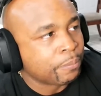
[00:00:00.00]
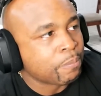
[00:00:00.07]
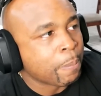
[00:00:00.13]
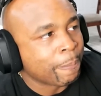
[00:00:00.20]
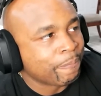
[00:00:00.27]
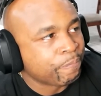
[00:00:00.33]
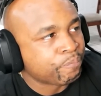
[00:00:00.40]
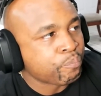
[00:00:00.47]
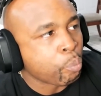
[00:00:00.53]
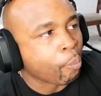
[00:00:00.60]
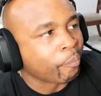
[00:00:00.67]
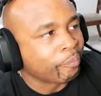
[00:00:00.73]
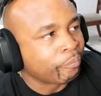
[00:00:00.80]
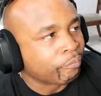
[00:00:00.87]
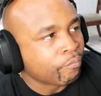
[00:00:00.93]
Nice
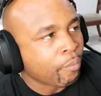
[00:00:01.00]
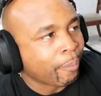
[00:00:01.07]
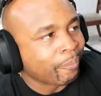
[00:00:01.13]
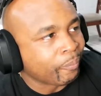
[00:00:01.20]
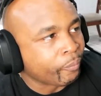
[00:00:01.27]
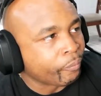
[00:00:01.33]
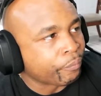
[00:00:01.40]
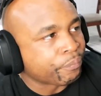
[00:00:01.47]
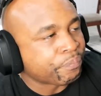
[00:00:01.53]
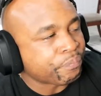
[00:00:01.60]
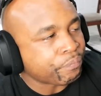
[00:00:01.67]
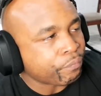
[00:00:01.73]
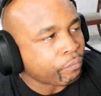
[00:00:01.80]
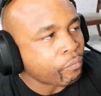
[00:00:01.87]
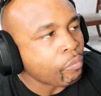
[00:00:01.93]
try, Bill. Stan
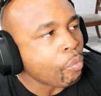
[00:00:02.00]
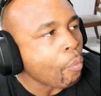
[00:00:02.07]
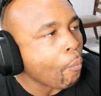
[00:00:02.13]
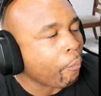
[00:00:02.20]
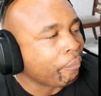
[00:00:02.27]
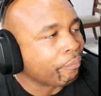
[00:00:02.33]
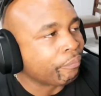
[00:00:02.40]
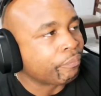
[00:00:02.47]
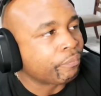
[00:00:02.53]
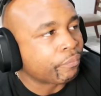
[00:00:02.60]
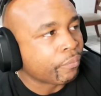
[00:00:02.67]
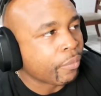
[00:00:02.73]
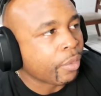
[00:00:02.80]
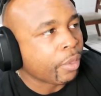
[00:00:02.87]
would never say anything that